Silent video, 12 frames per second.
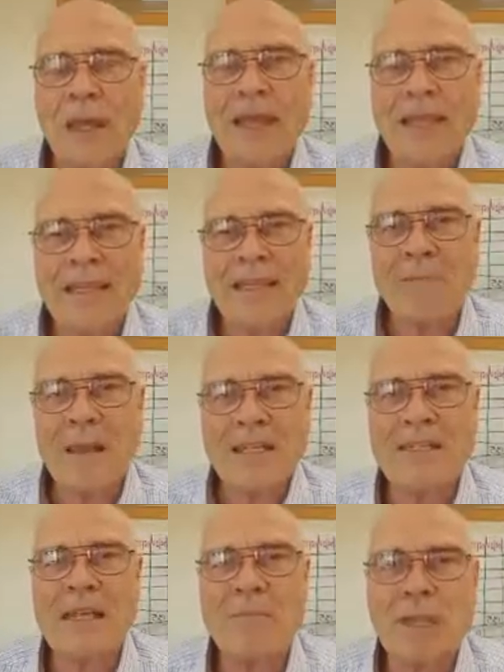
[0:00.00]
I guess my
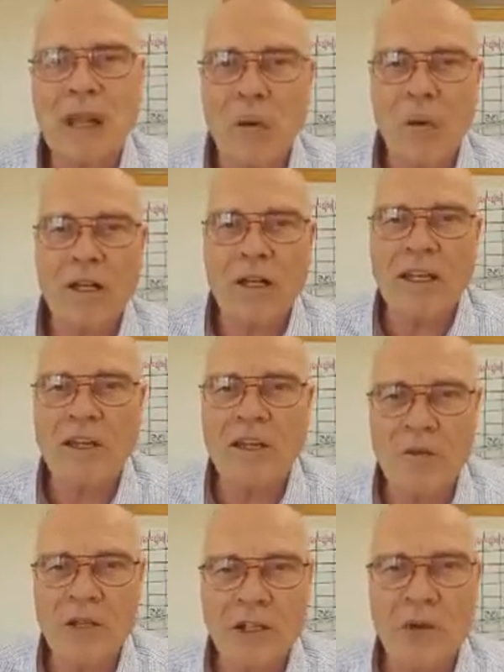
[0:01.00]
tip that I want to tell you
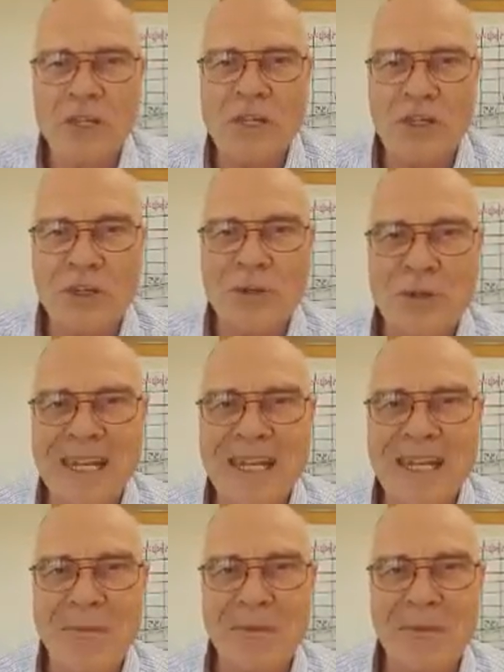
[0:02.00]
for Tony's Tuesday
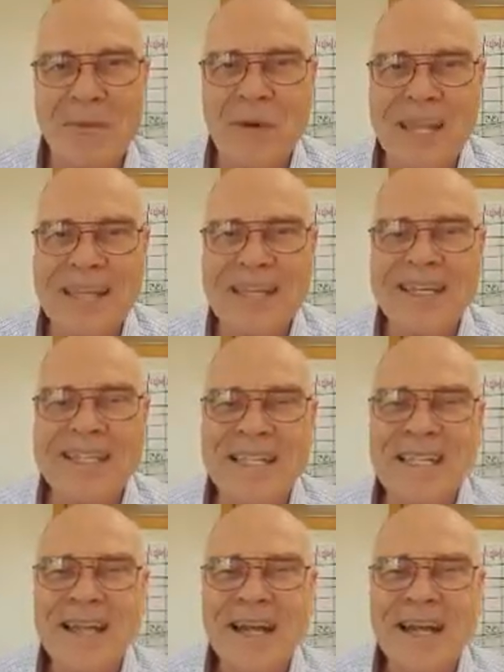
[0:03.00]
tip of the week is,